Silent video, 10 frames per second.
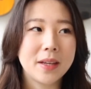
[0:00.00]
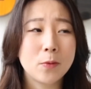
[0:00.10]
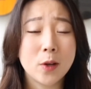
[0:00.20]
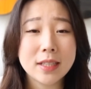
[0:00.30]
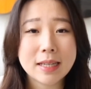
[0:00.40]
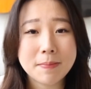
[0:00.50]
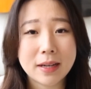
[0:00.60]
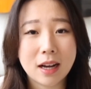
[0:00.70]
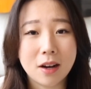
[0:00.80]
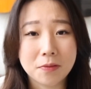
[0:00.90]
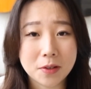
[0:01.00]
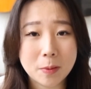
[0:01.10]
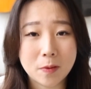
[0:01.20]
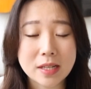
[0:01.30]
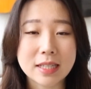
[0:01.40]
And one tip I got from
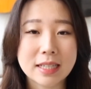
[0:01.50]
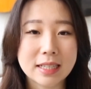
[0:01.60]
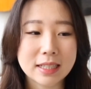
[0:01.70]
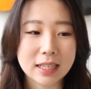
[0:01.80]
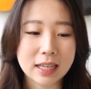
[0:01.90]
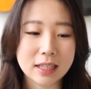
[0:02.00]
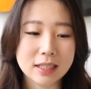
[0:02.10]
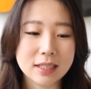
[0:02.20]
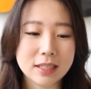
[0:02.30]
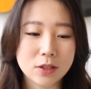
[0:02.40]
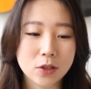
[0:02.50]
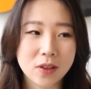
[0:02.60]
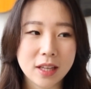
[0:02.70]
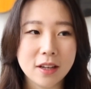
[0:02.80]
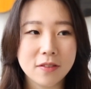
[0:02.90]
a resident is to
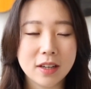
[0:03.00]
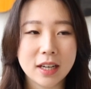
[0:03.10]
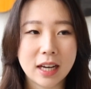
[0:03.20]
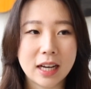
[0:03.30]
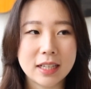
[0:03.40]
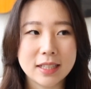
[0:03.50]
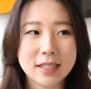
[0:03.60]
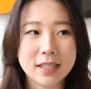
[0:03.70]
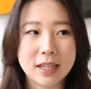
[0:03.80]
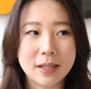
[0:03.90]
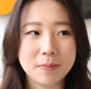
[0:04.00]
think of it as